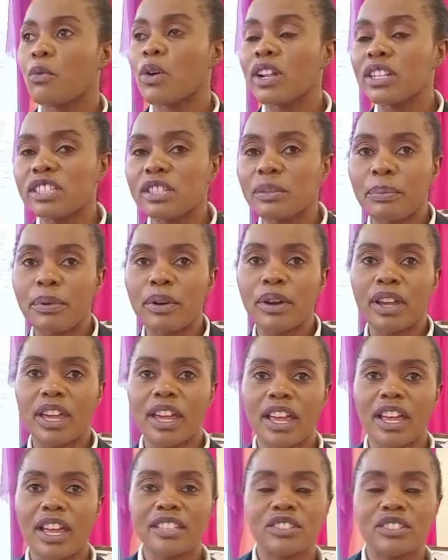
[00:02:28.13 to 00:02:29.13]
welt
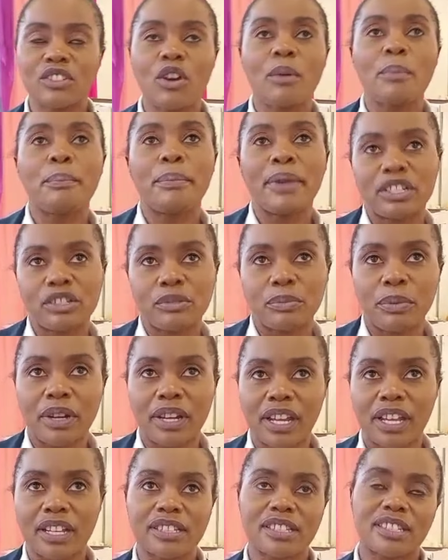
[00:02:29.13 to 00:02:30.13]
pockets or patch
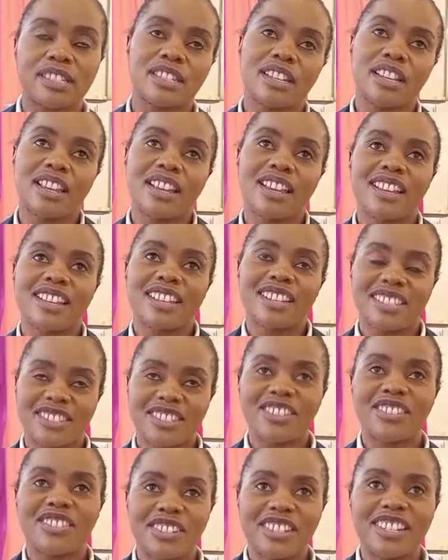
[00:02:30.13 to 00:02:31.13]
pockets.
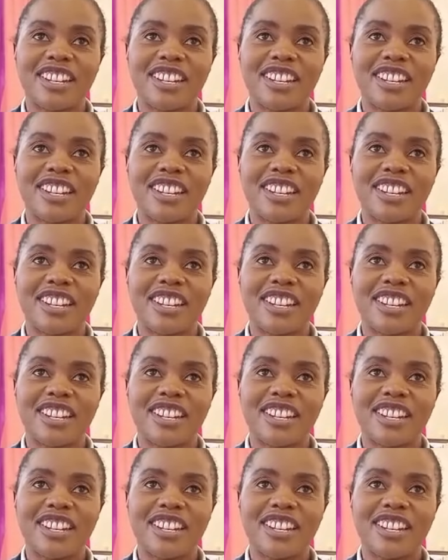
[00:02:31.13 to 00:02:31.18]
So, hmm.